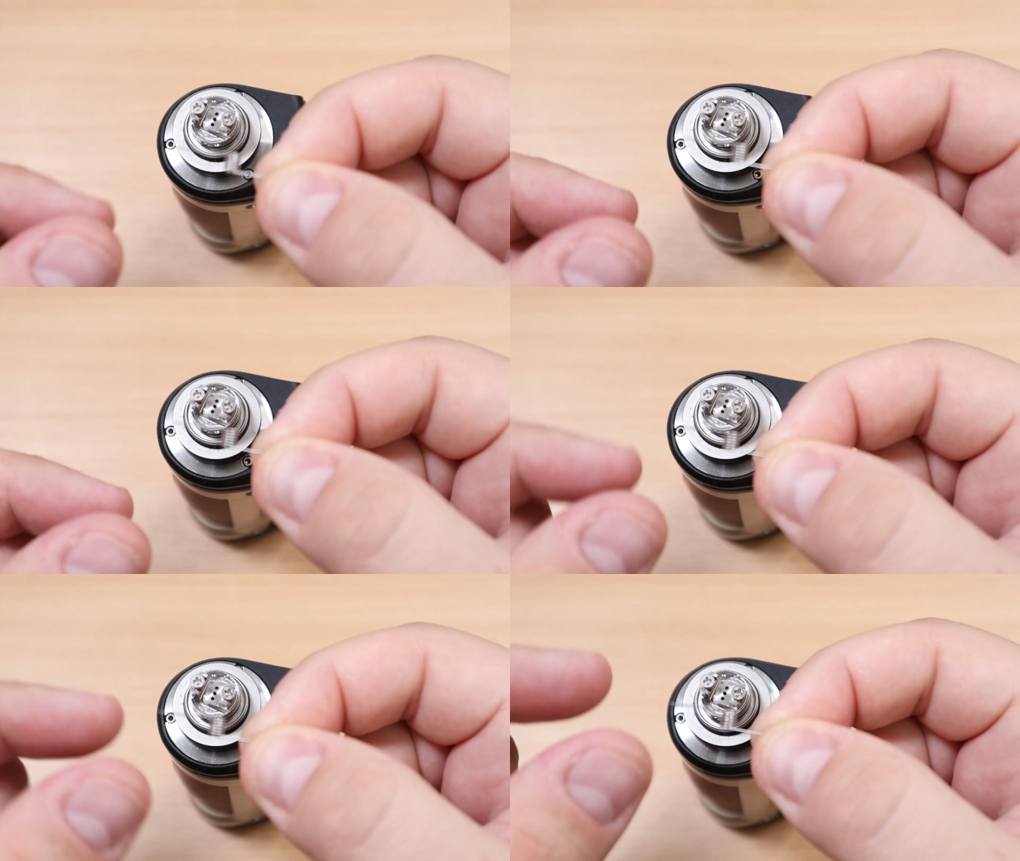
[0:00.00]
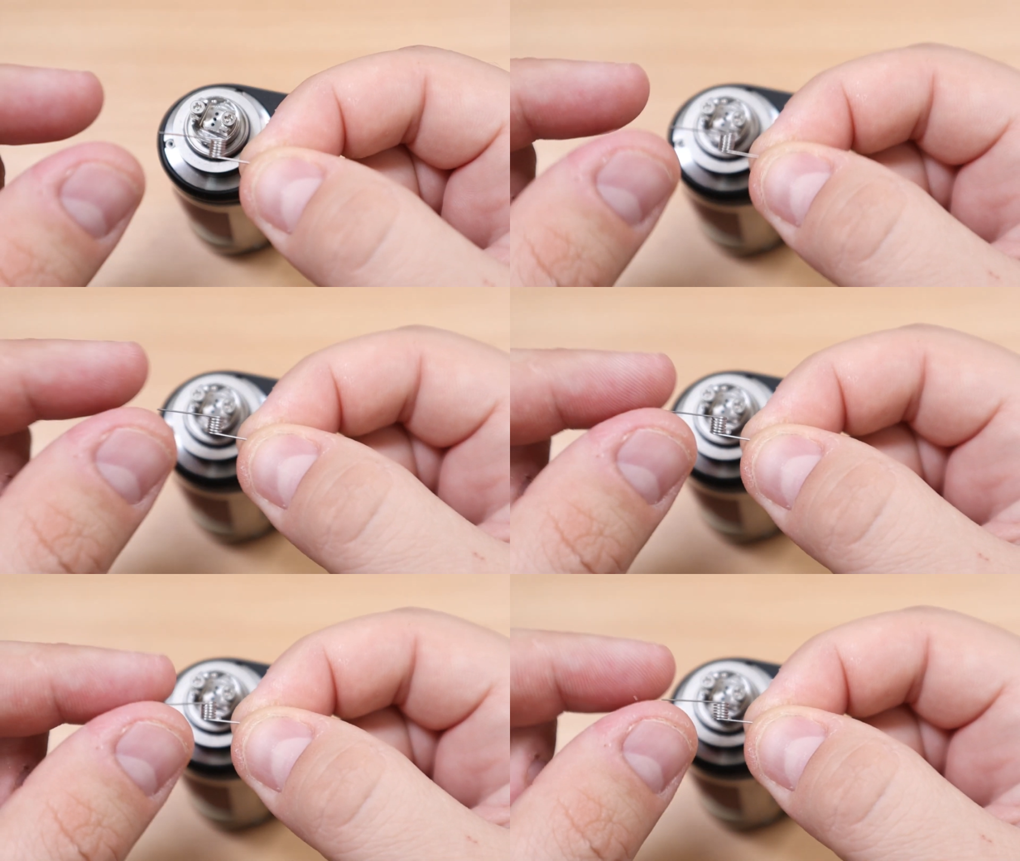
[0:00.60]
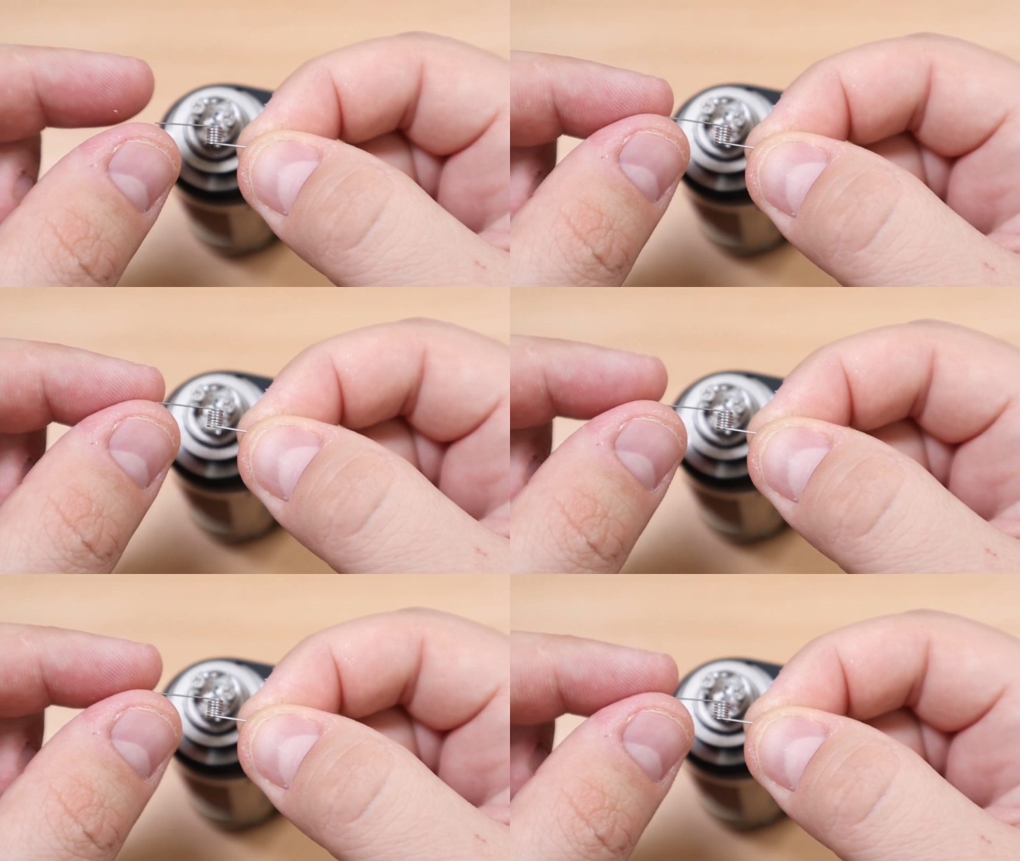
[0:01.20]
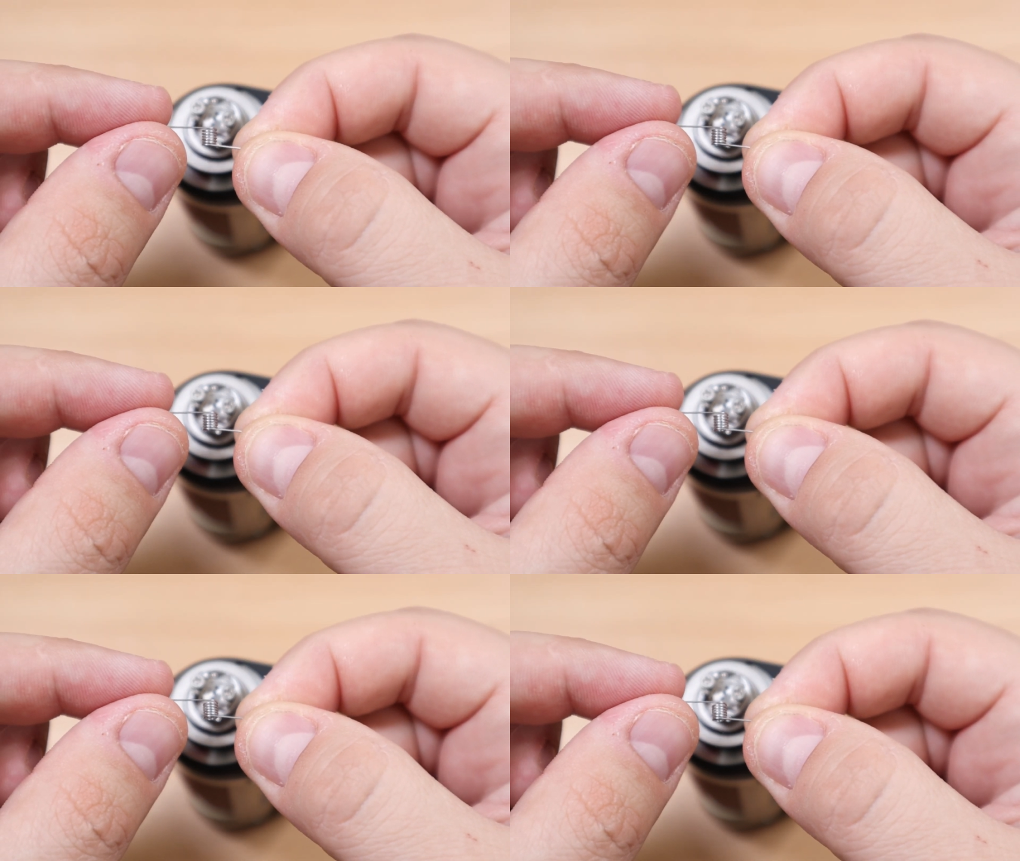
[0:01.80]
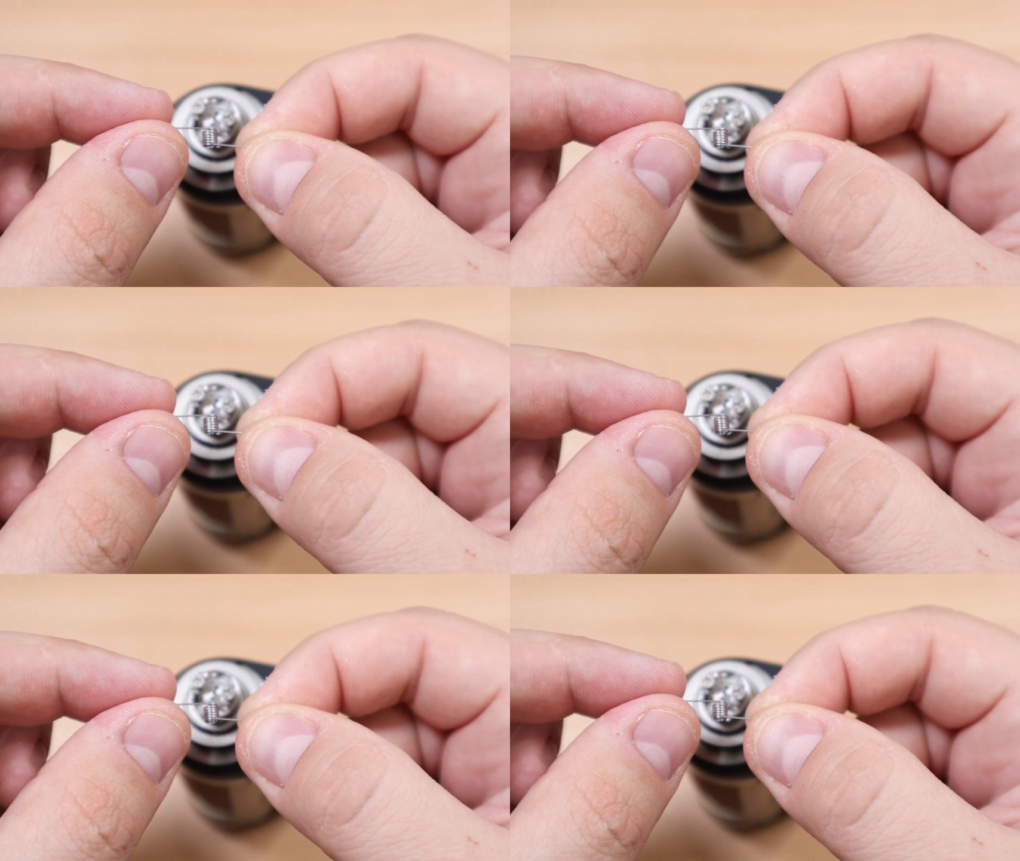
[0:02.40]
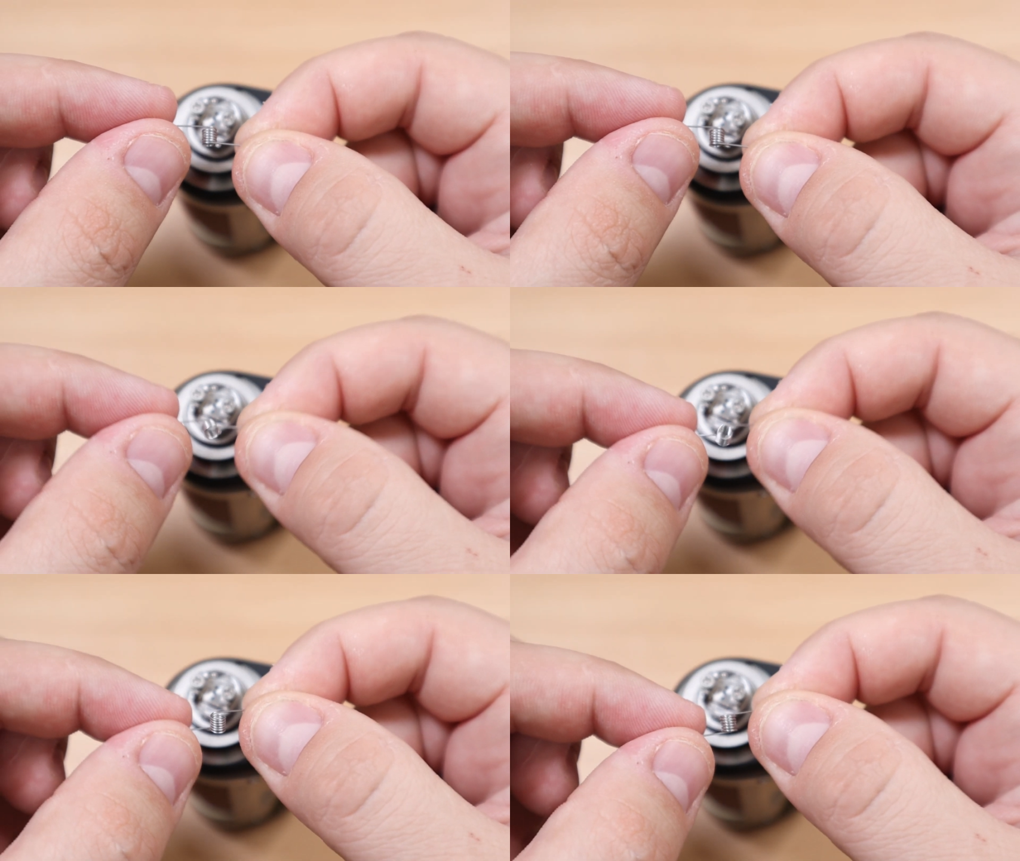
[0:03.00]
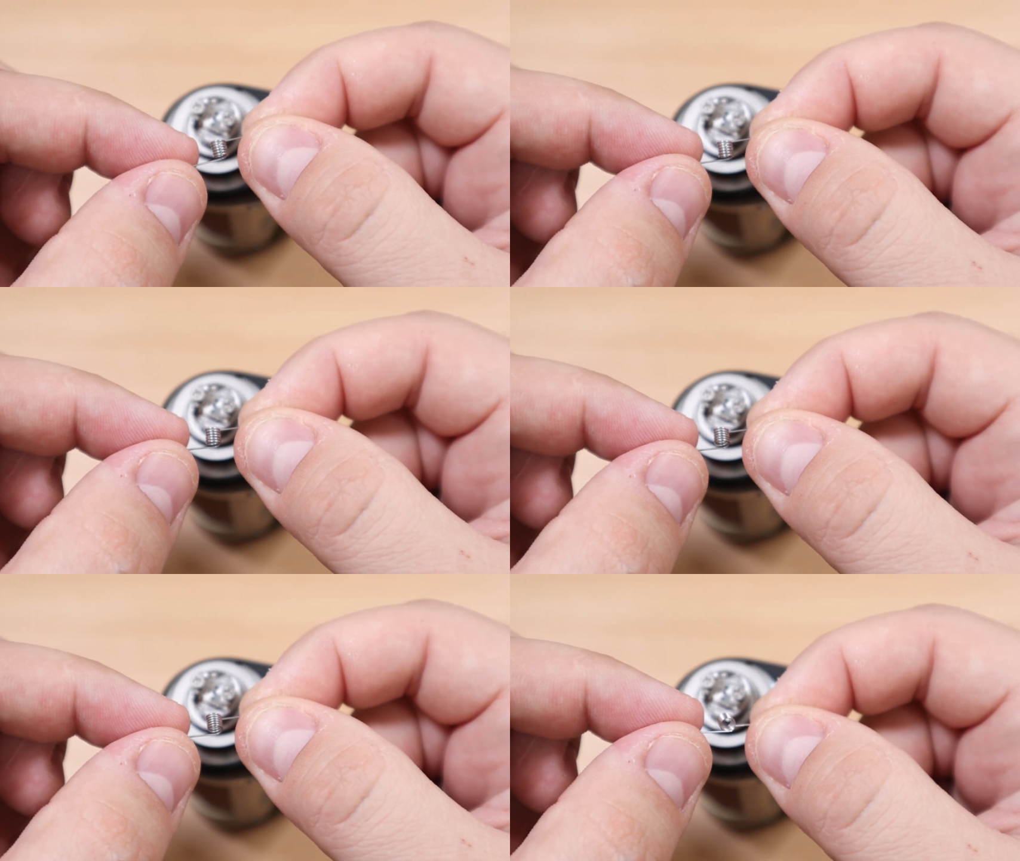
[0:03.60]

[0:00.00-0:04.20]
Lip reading: Nobody's mouth can be seen.